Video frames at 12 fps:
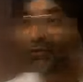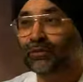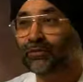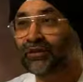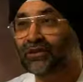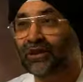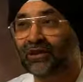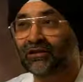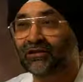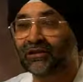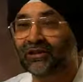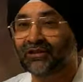When we started
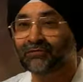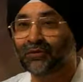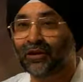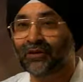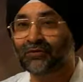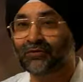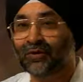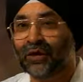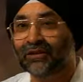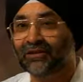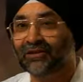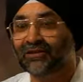looking at private
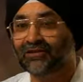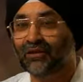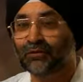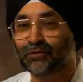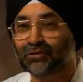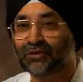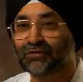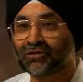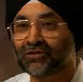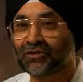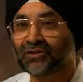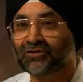practice
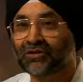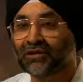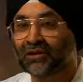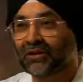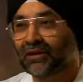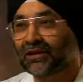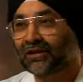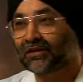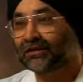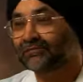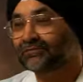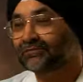opportunities,
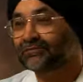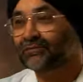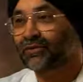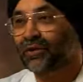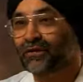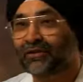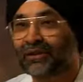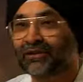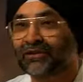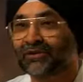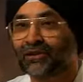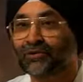uh, you know, I really
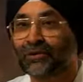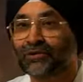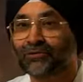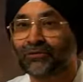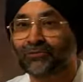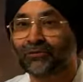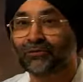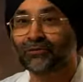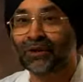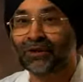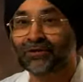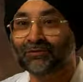didn't know where Shreveport
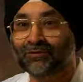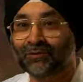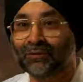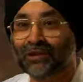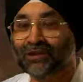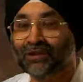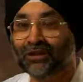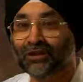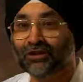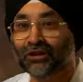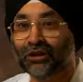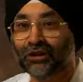was before I started
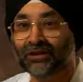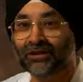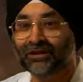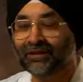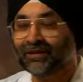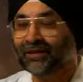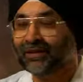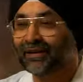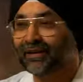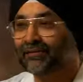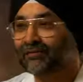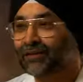looking,
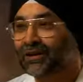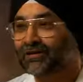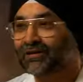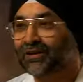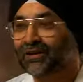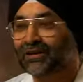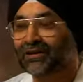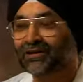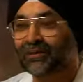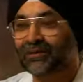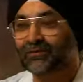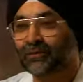um, but uh,
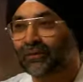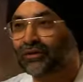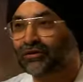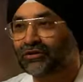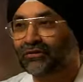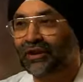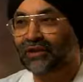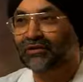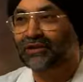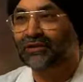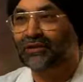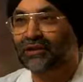when we looked
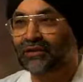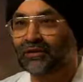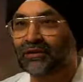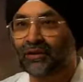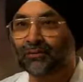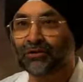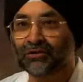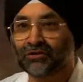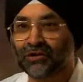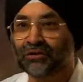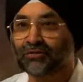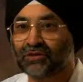around, it, the
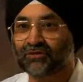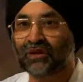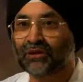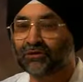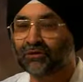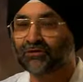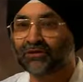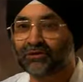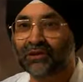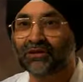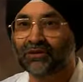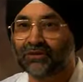opportunity that was available to
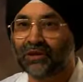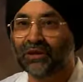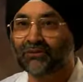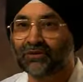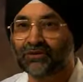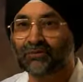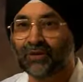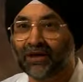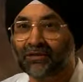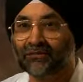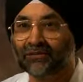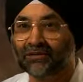me at the time was the
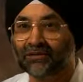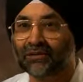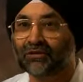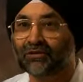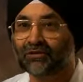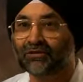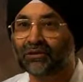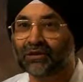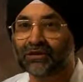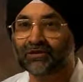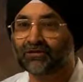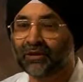best one to come and do
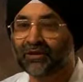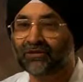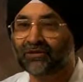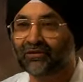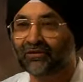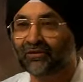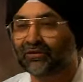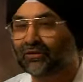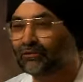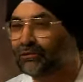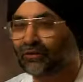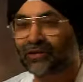clinical medicine and
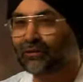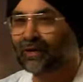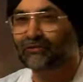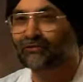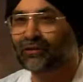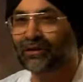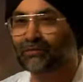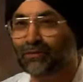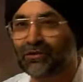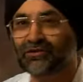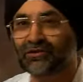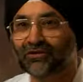not worry about running a
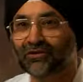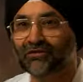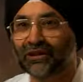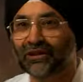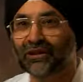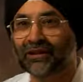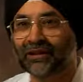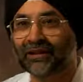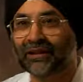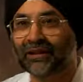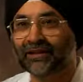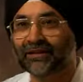business or anything like
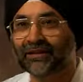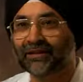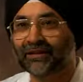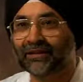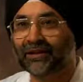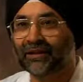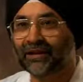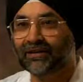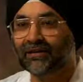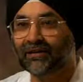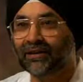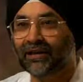that.
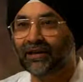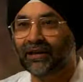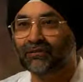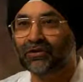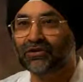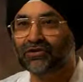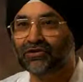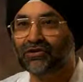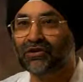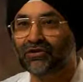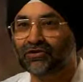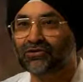And uh, they allowed me to
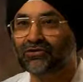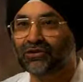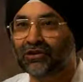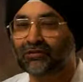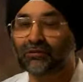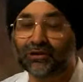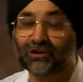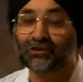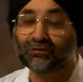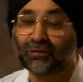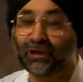just concentrate on what I do